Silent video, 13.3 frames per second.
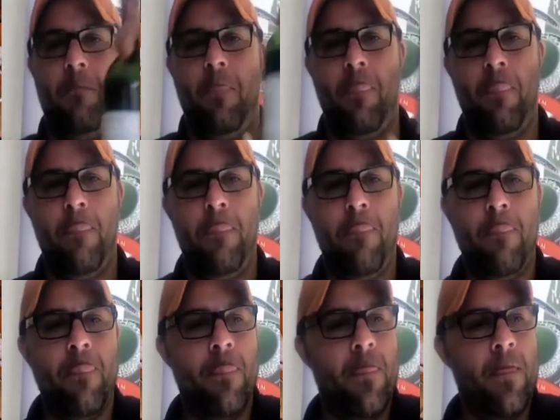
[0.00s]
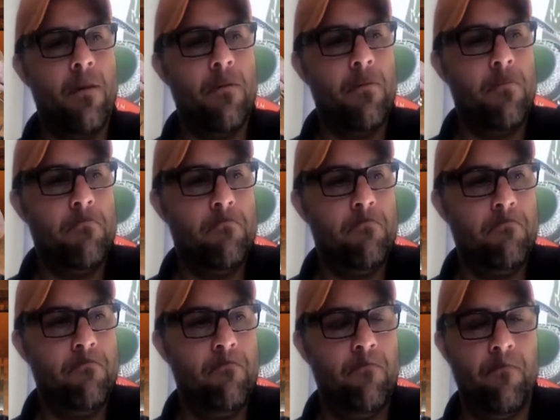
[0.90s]

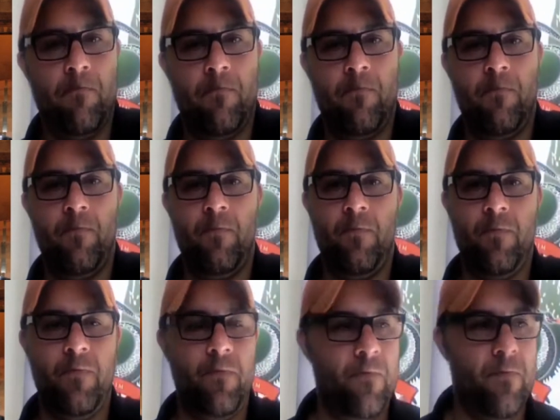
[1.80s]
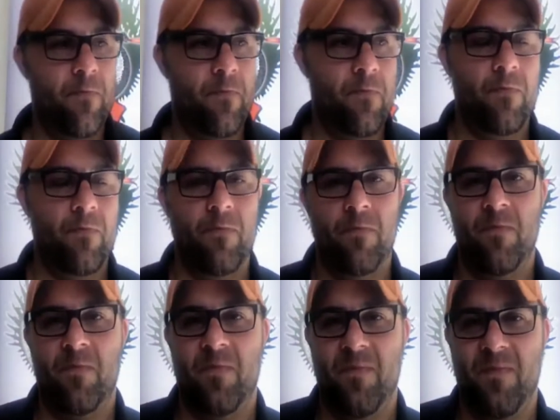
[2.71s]

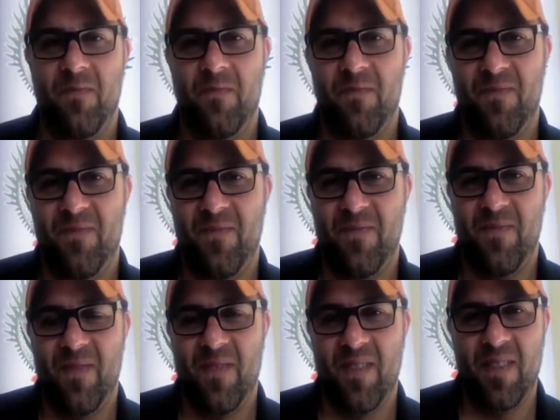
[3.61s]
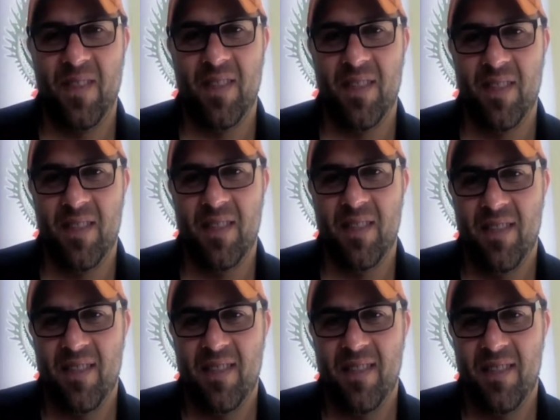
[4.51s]

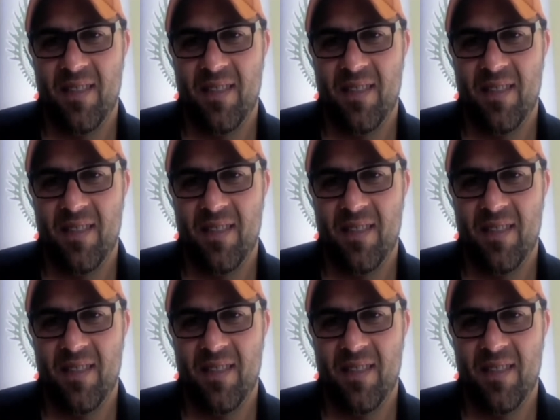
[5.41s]
No words are spoken by the person on screen.